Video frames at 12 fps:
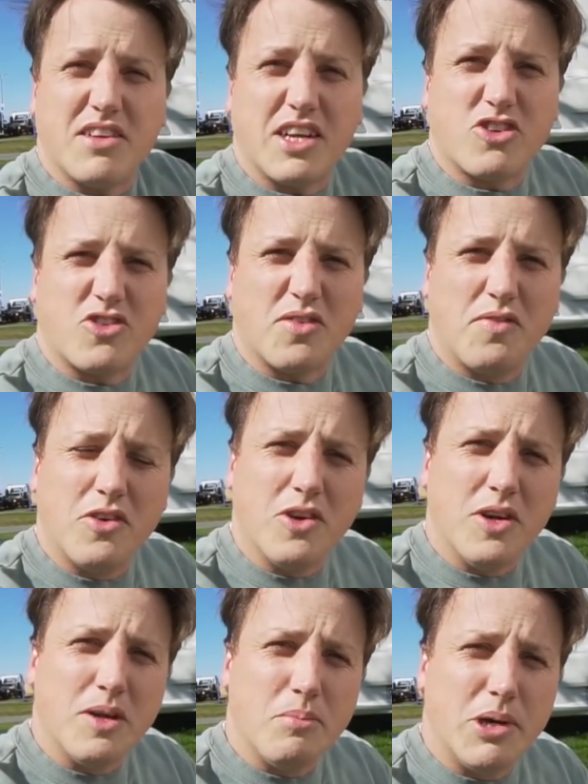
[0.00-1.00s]
an extra foot
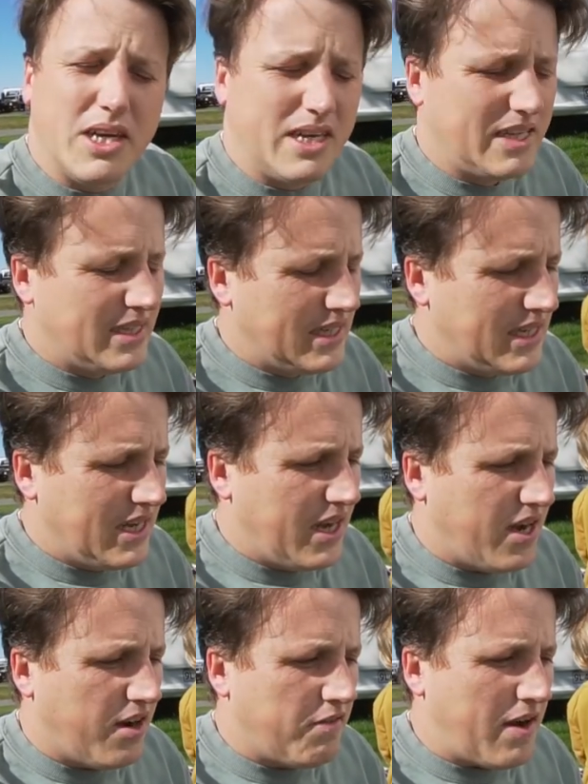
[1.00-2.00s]
and a bit
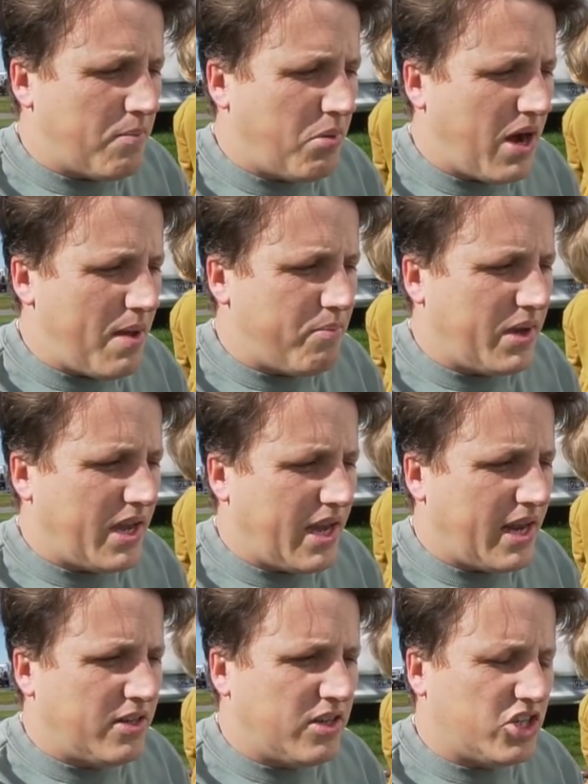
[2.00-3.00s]
of our pipe
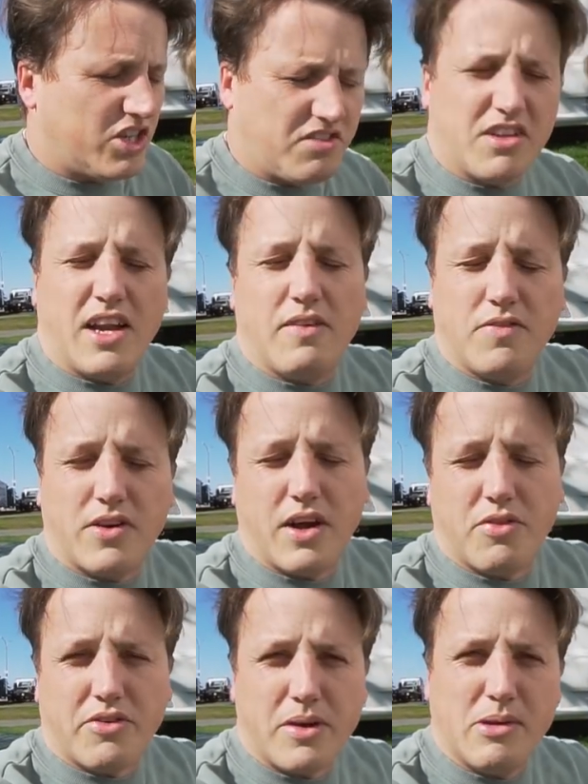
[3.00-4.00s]
and just enough for
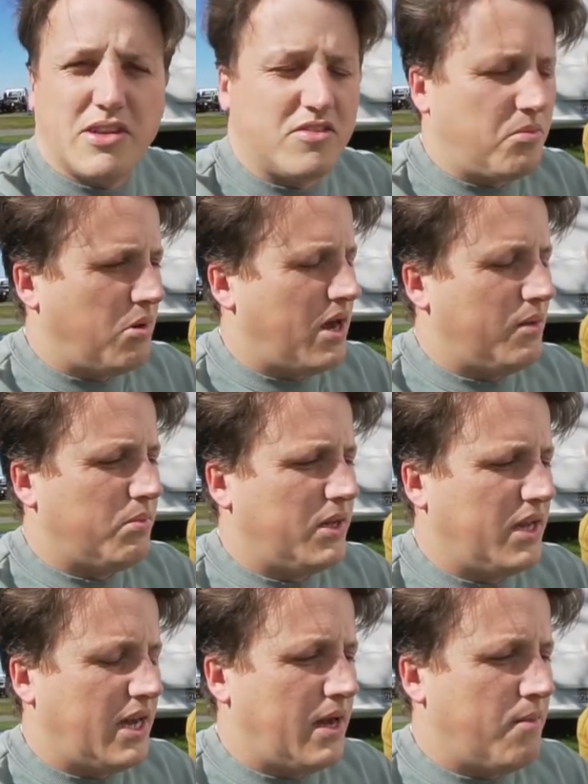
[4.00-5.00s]
our 3 meters of pipe.
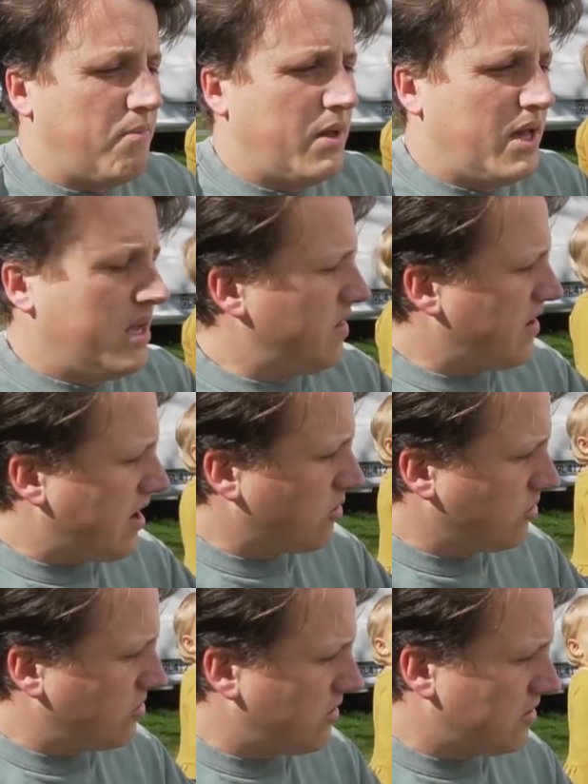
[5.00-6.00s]
There are
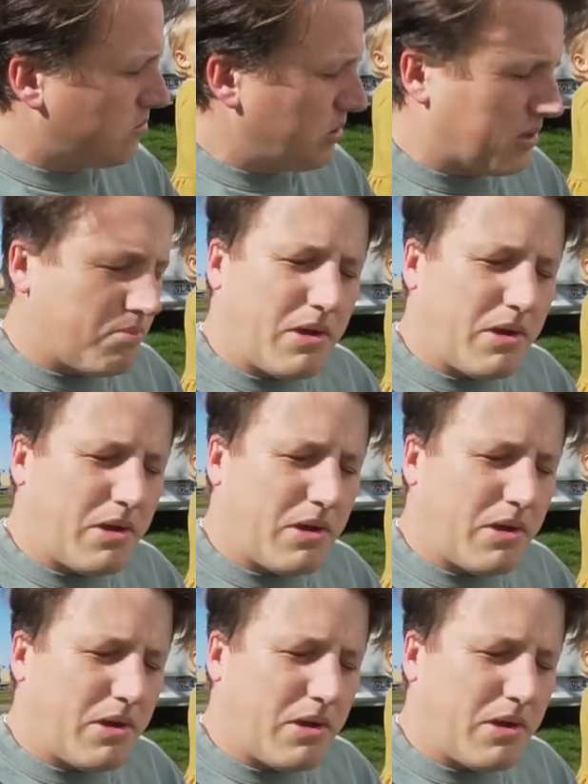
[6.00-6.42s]
also these big